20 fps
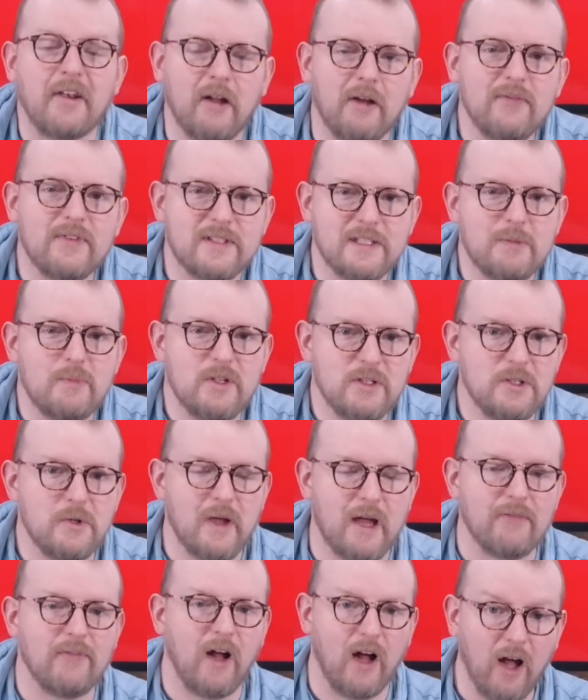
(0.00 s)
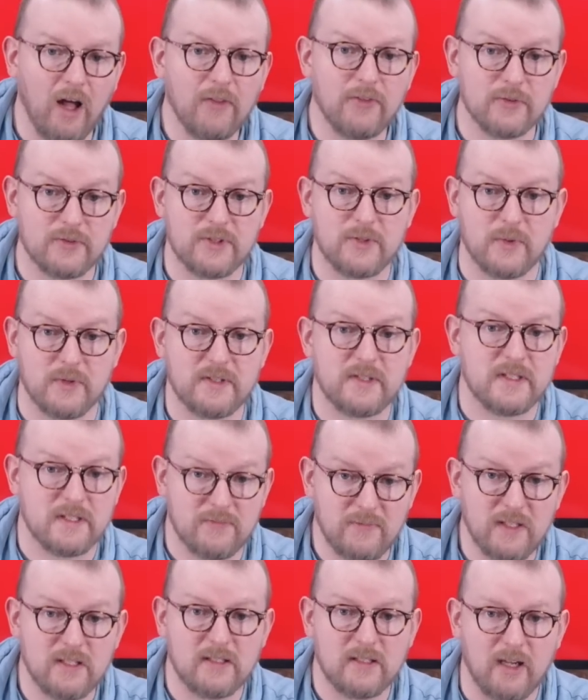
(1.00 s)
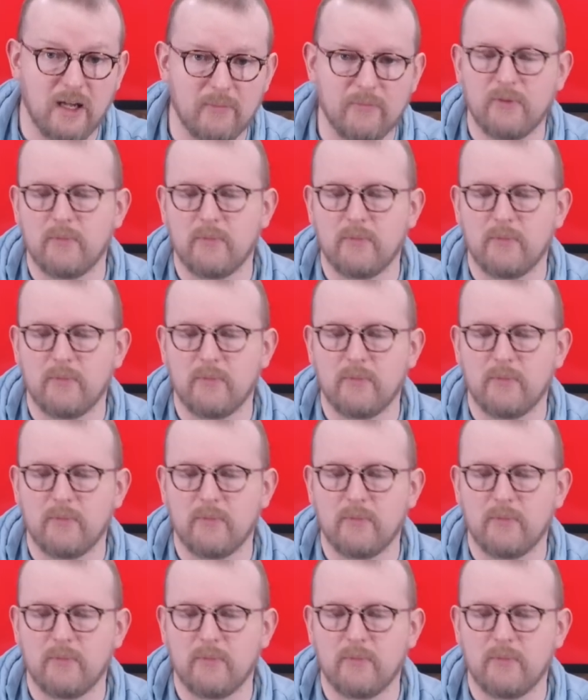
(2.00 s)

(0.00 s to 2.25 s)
obviously we do have other sources of income,